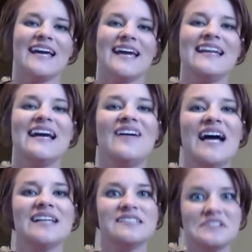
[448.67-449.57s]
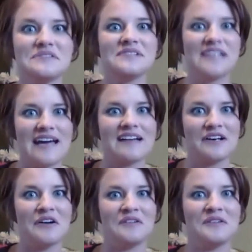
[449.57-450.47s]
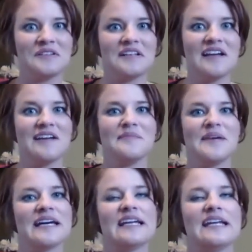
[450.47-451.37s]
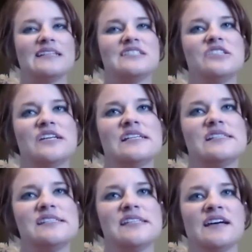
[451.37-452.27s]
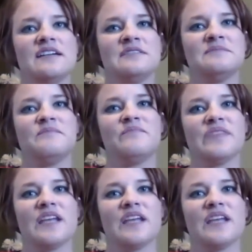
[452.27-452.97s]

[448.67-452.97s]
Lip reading: And now I do get cold, but it's just for